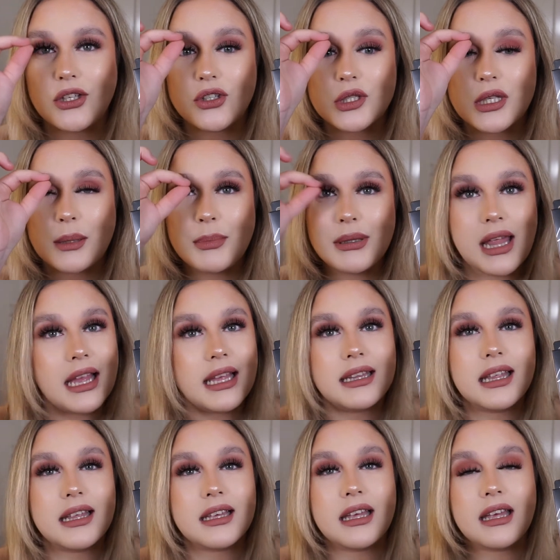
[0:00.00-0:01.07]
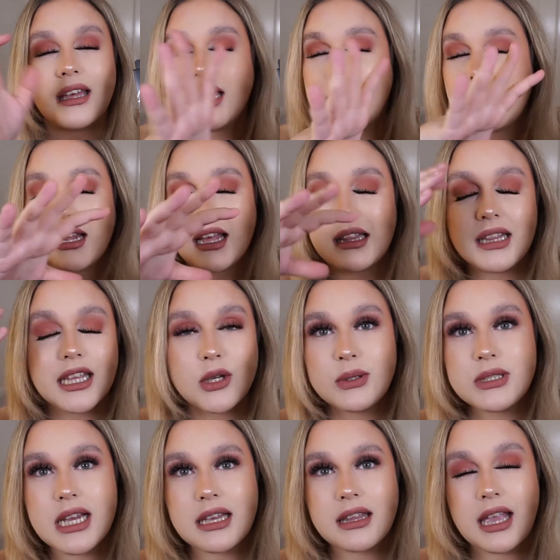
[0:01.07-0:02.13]
you just apply it like a
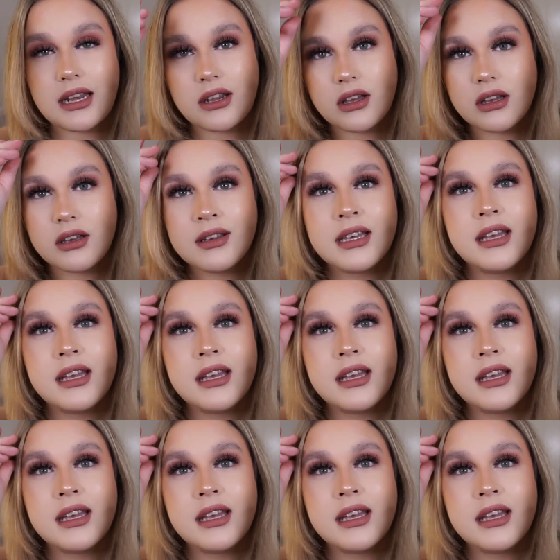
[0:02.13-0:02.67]
liquid eyeliner,